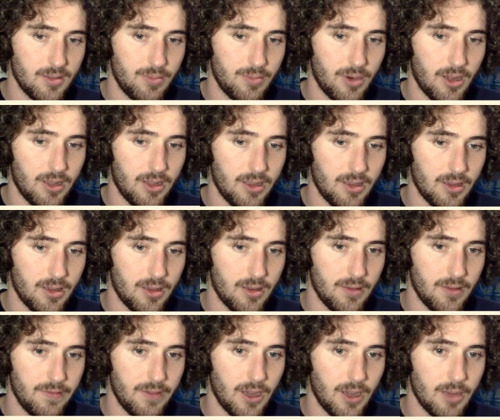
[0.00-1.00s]
probably a
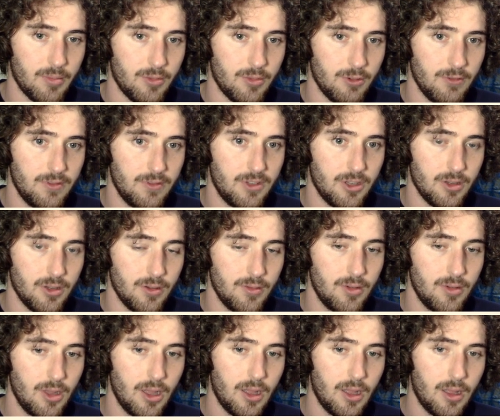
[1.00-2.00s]
fine move too.
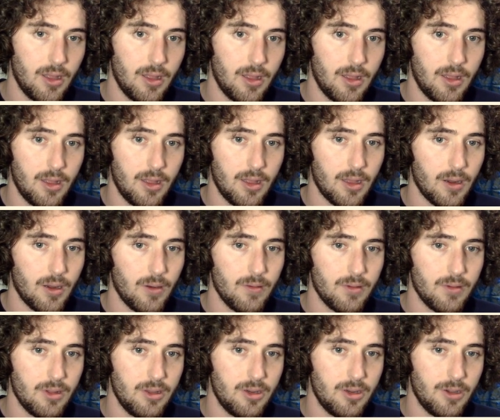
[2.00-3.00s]
I don't
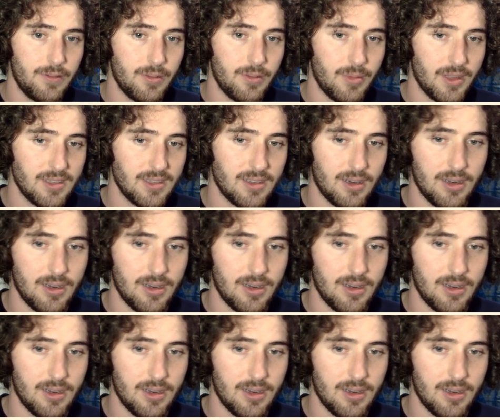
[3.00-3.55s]
really know if it makes any